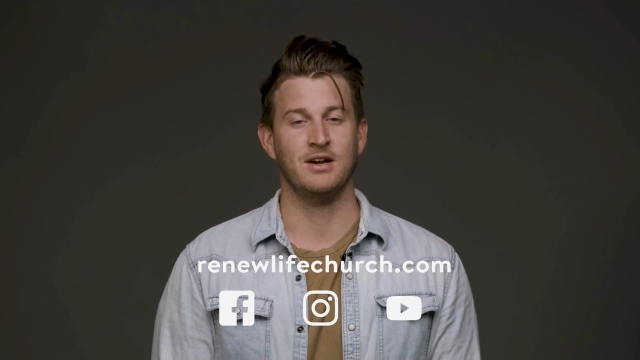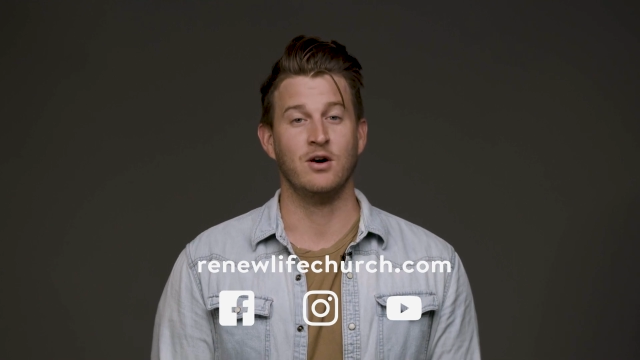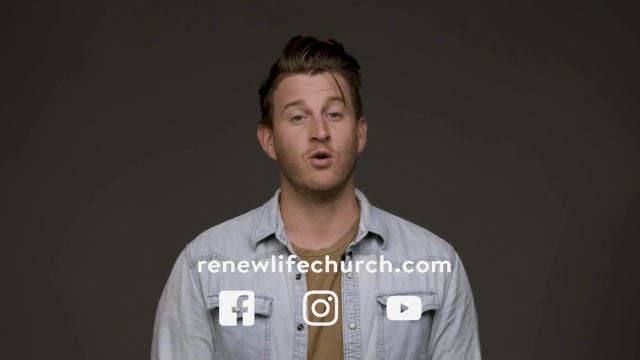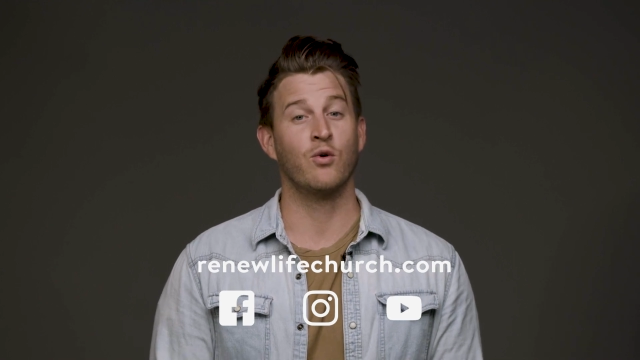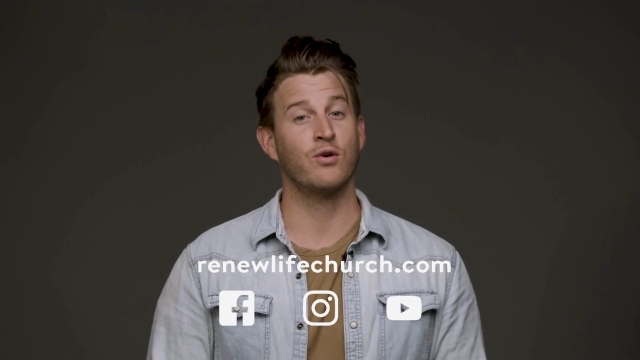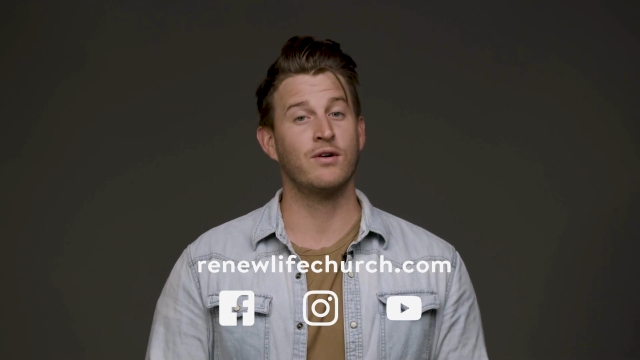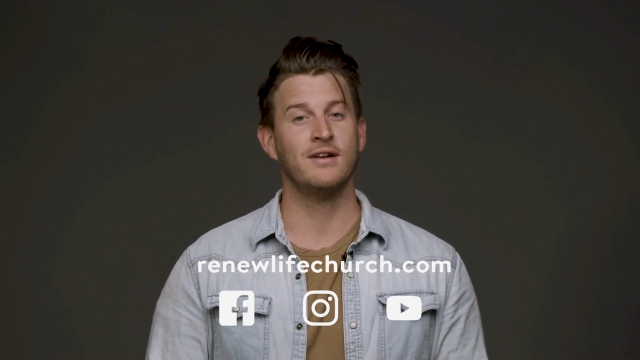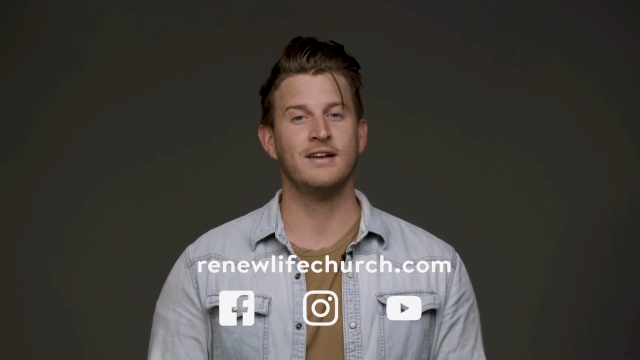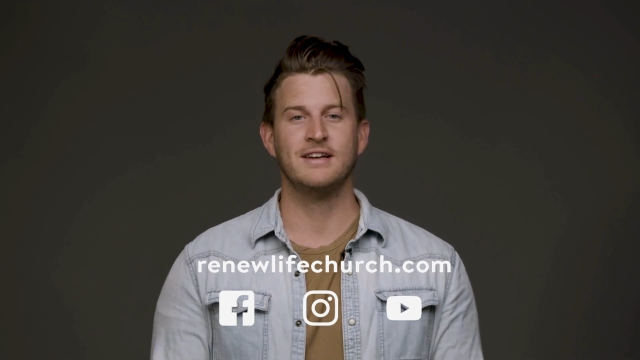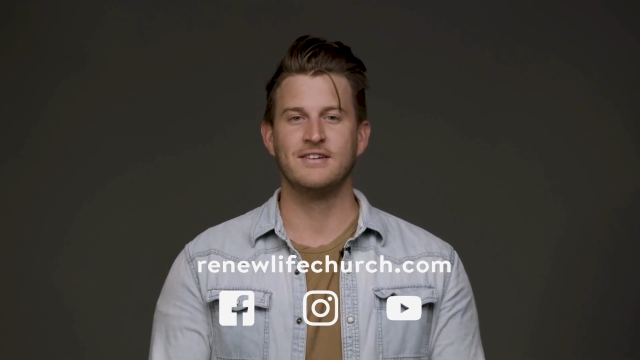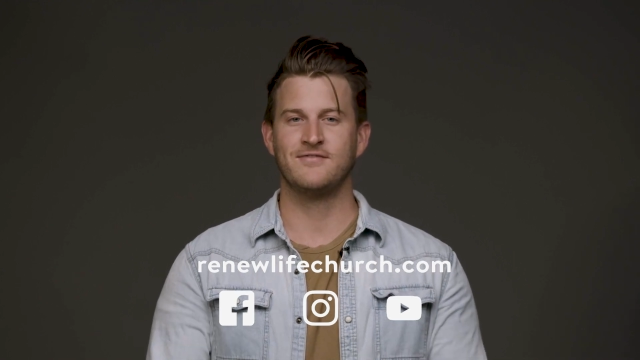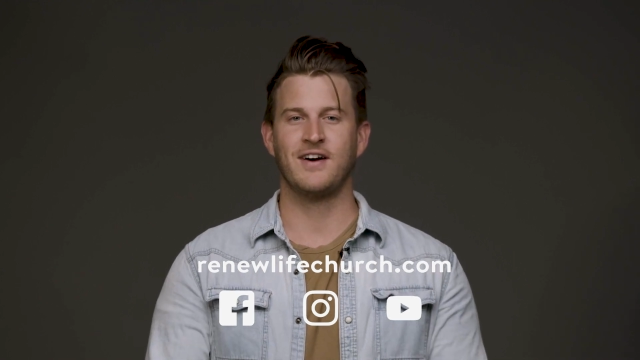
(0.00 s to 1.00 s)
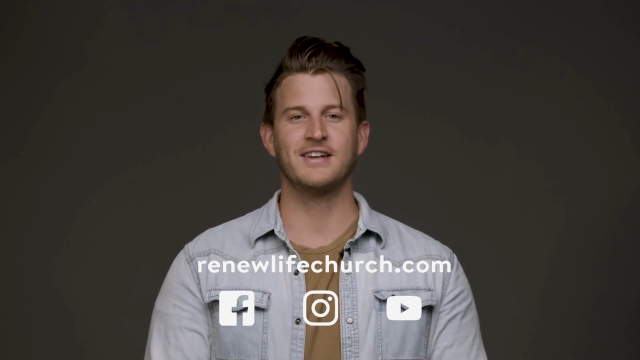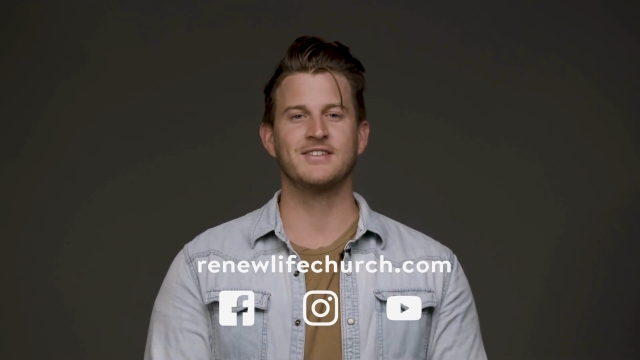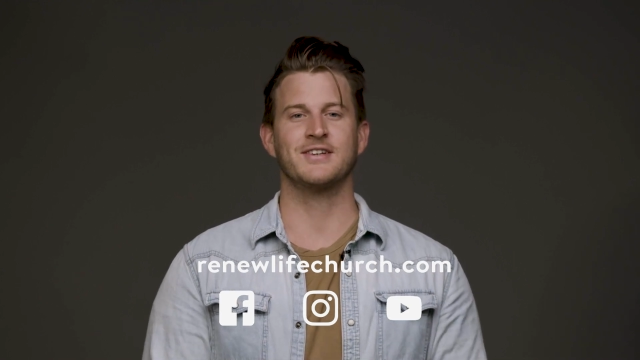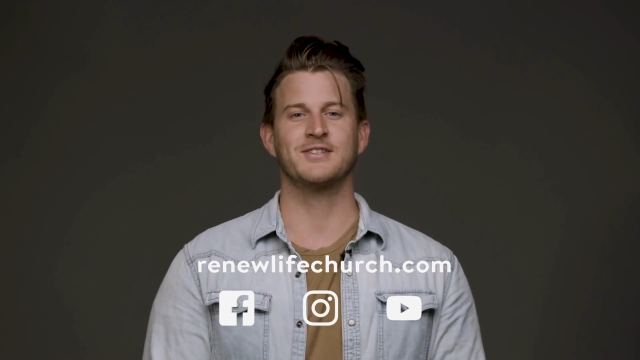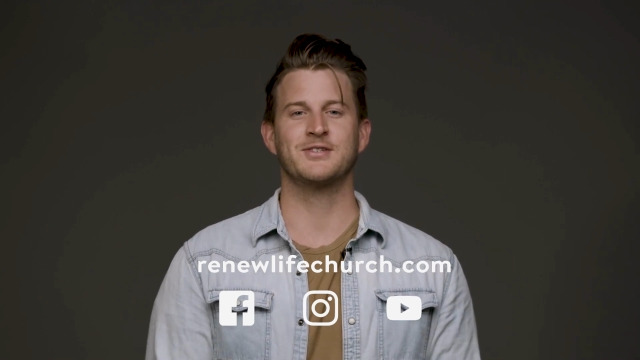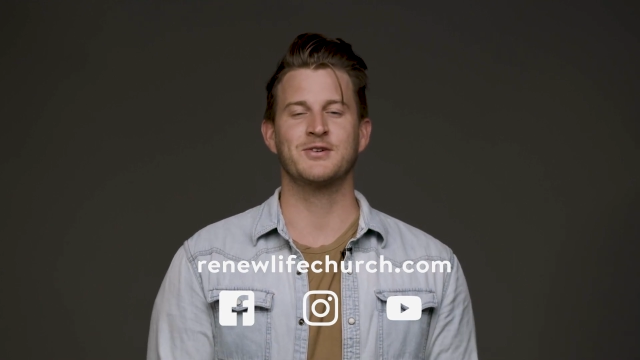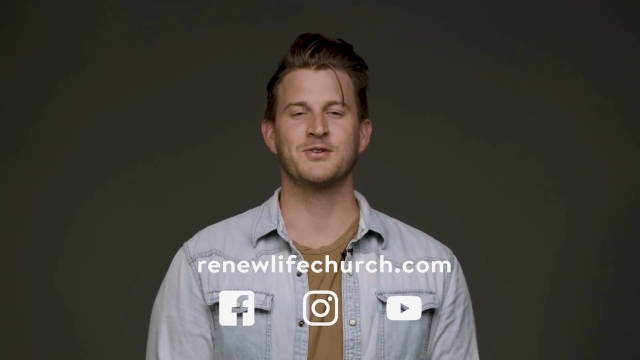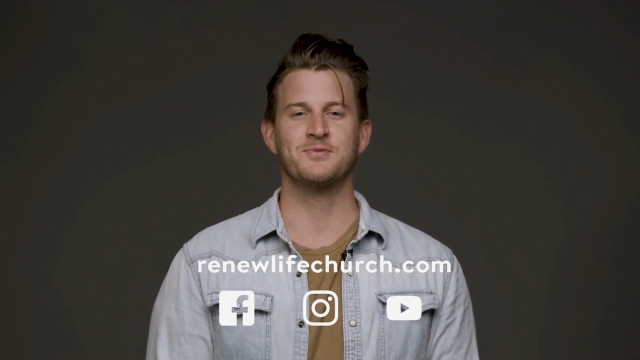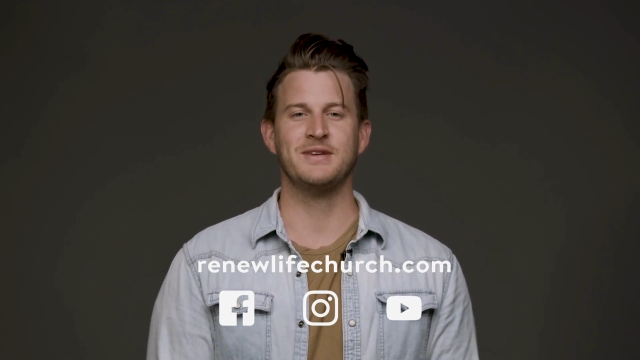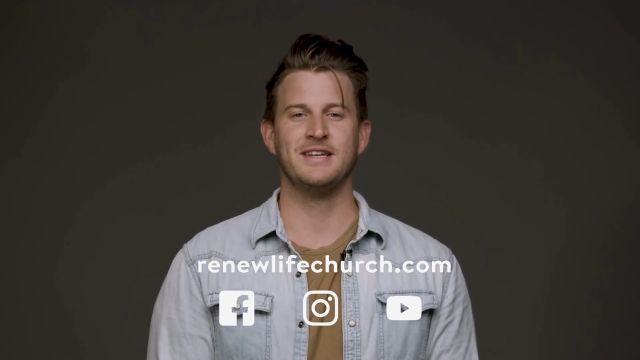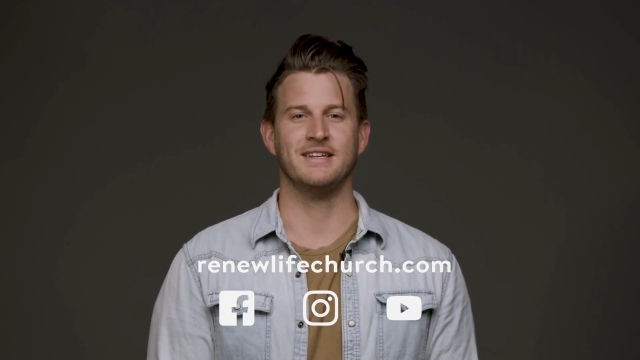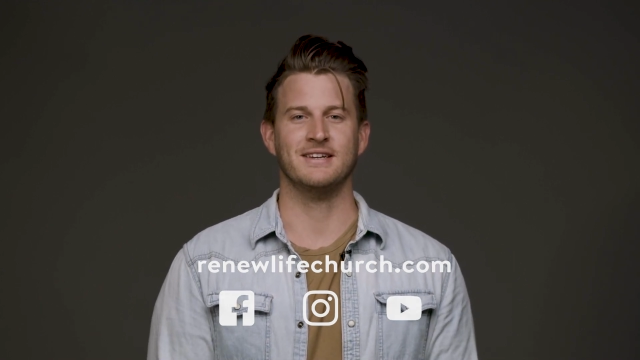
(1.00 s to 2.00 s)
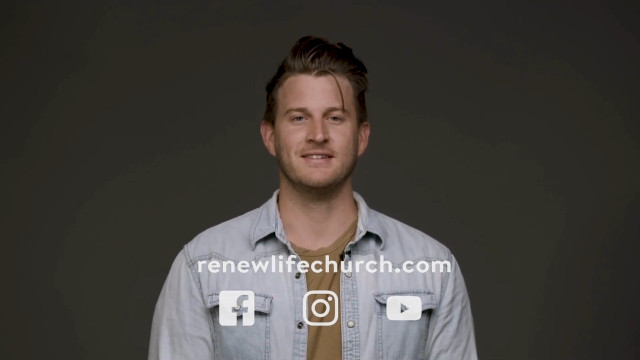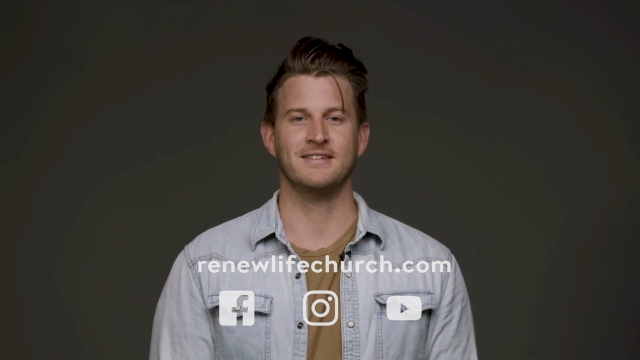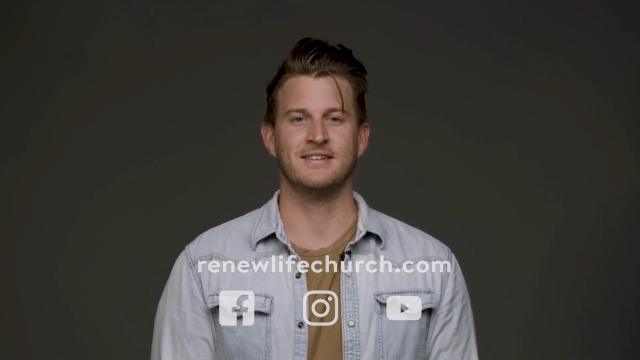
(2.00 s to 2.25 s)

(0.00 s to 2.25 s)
or find us on social media.